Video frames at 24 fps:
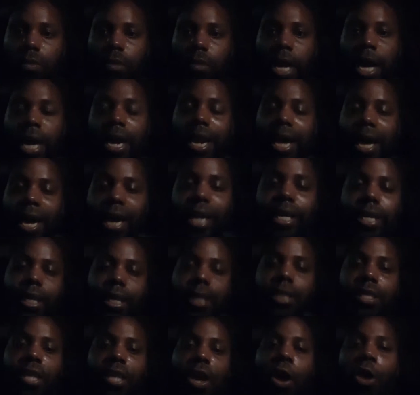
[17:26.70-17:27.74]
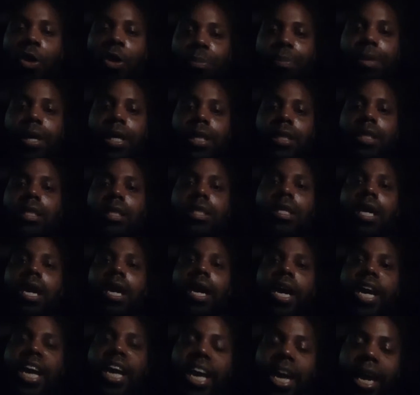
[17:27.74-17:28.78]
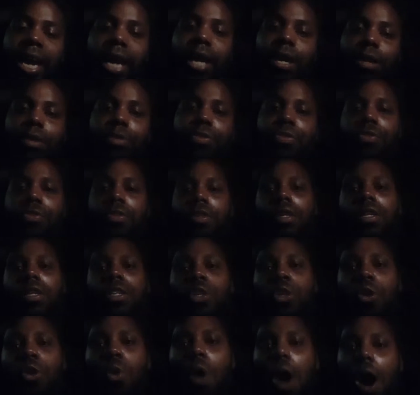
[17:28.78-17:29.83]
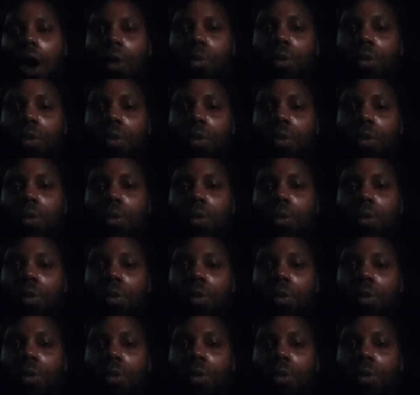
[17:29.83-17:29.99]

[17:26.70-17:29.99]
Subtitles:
and it determines if you are